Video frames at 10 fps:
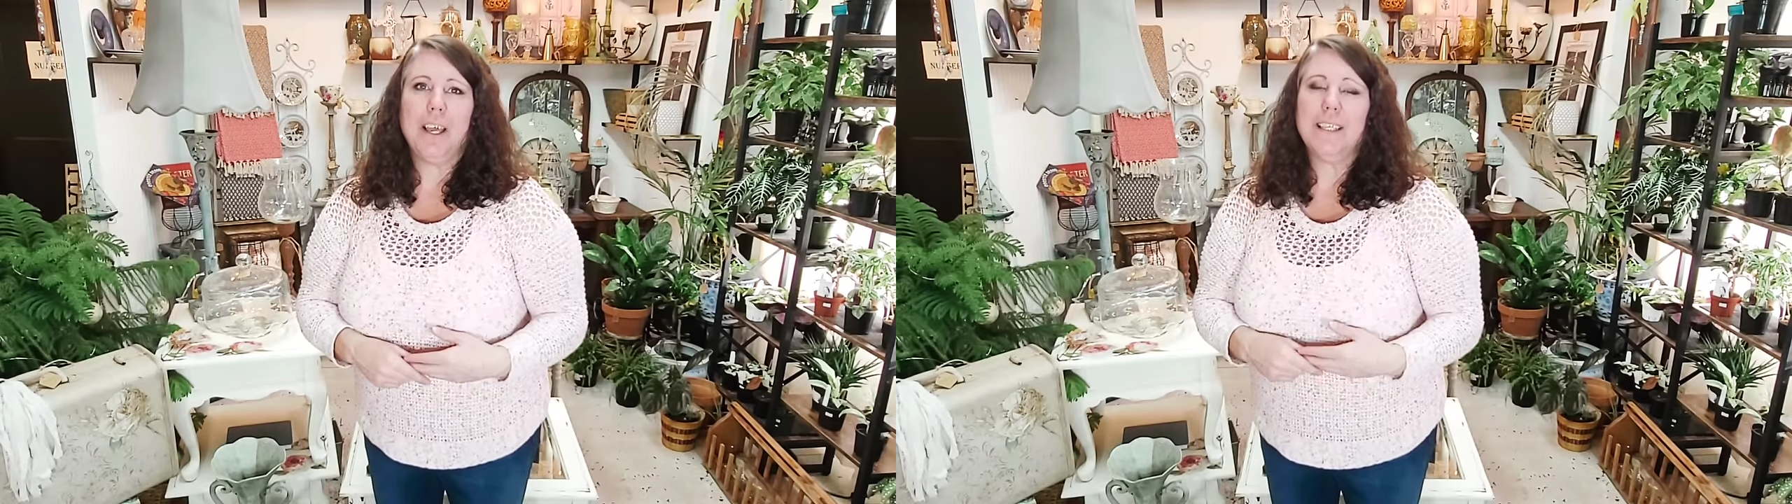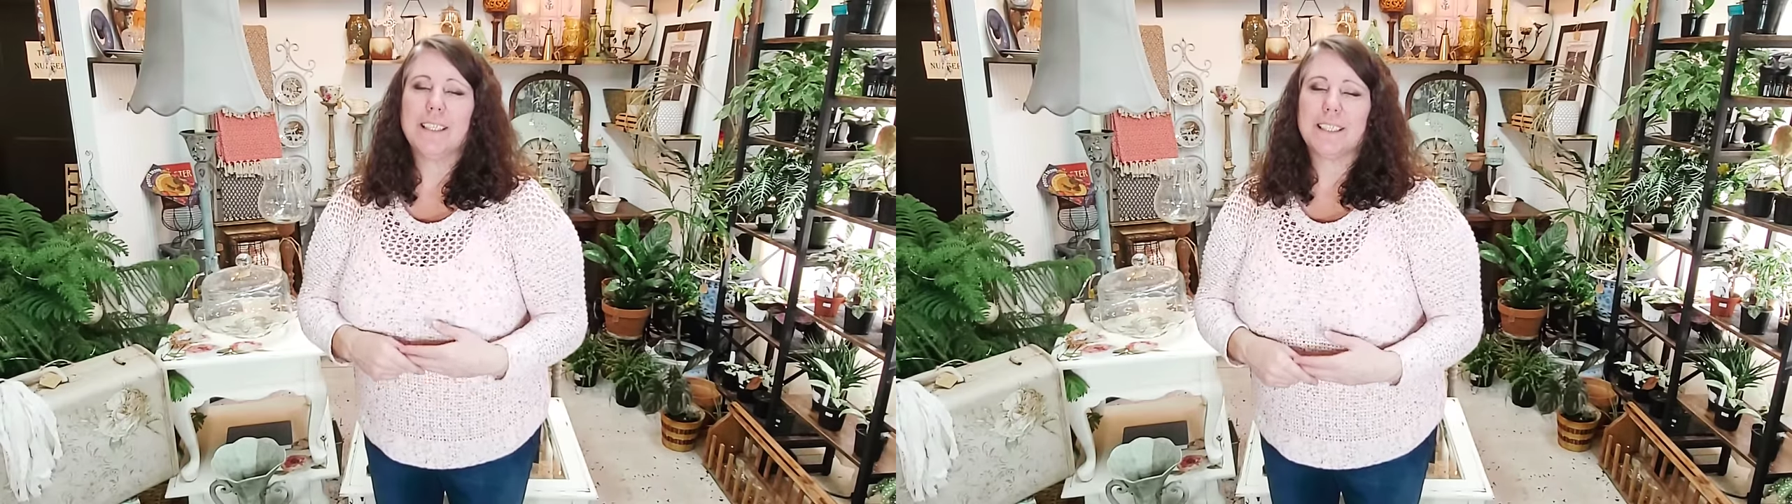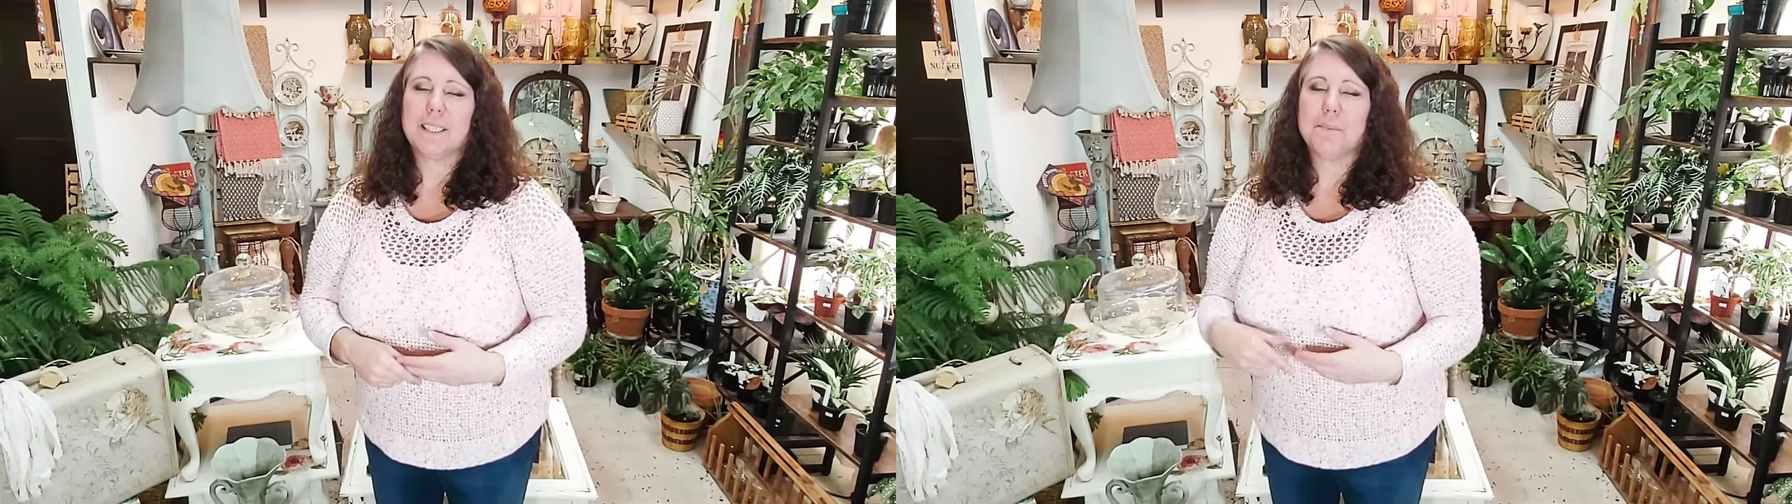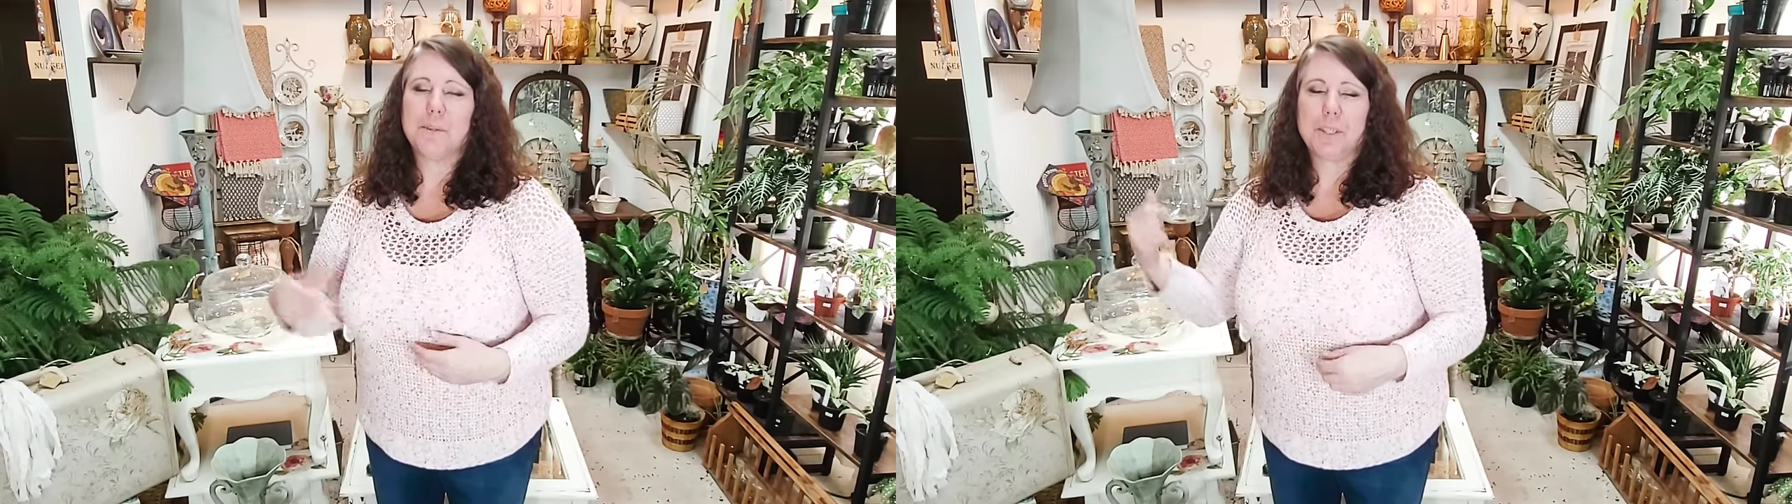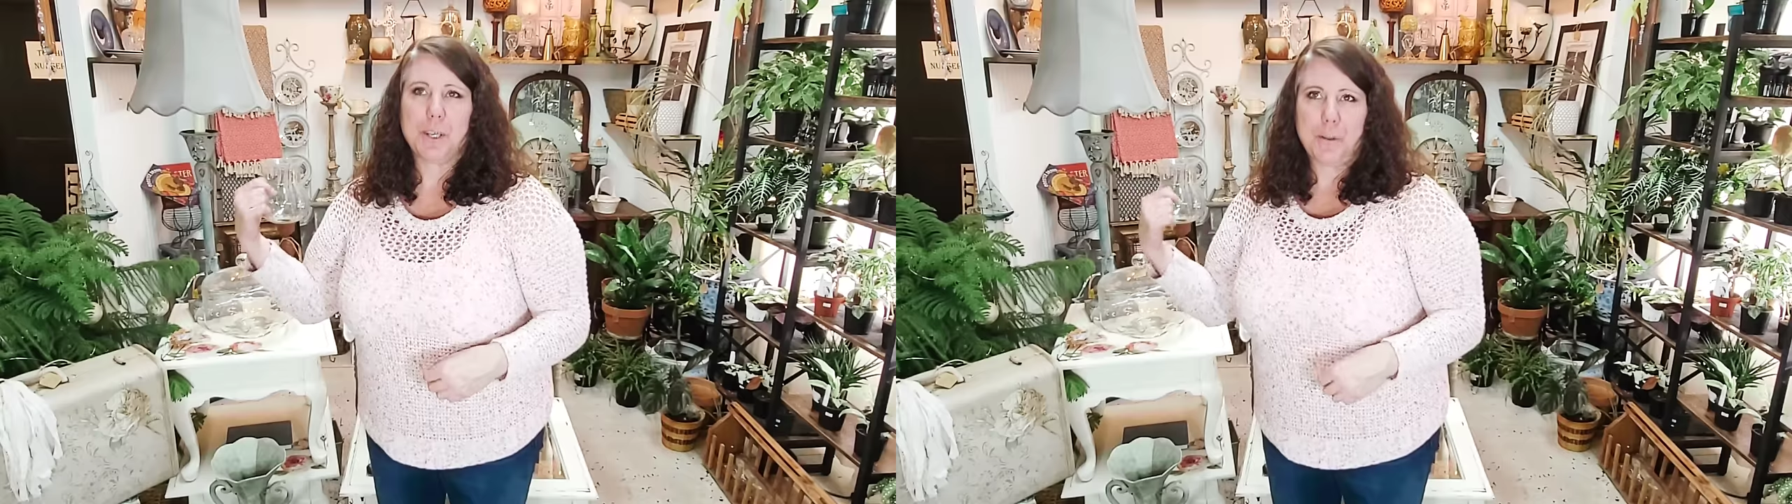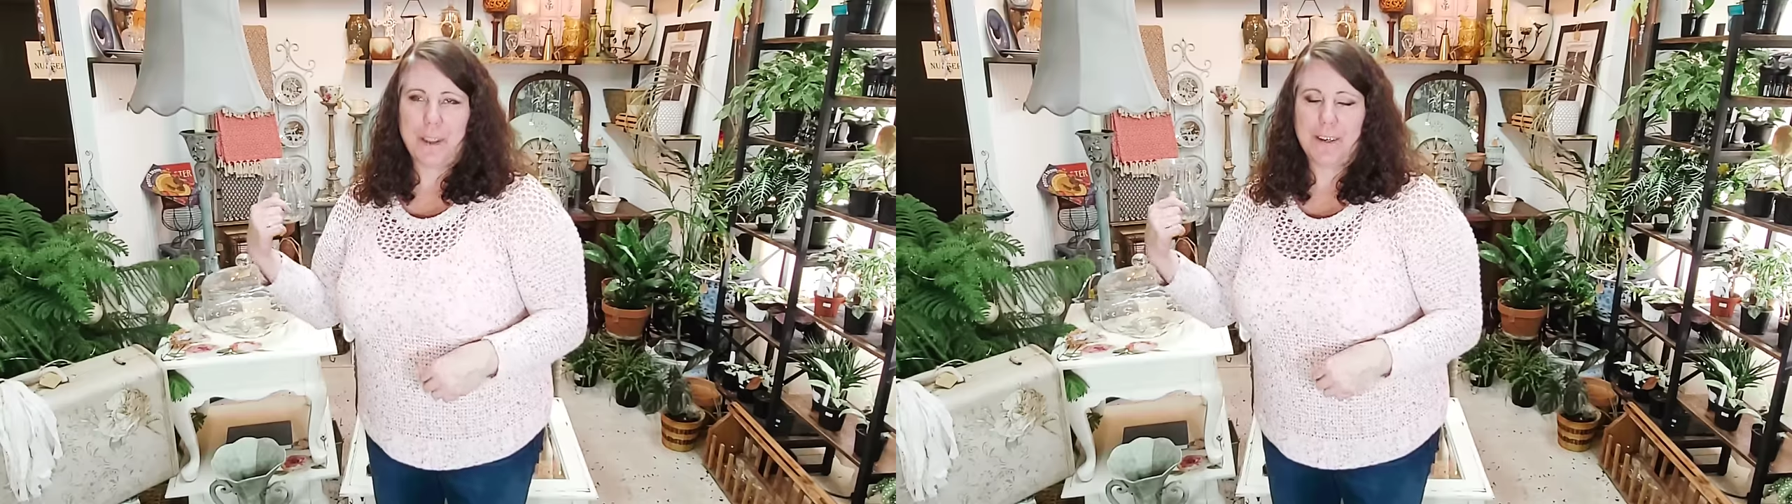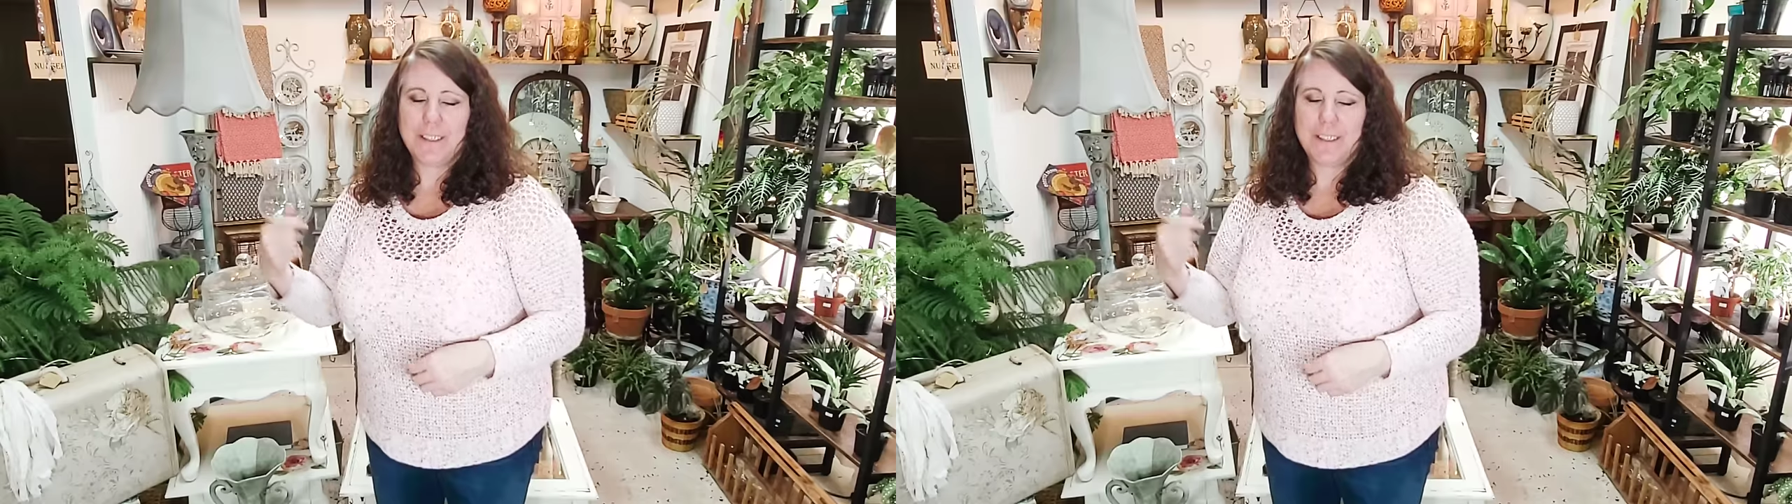is supposed to go there.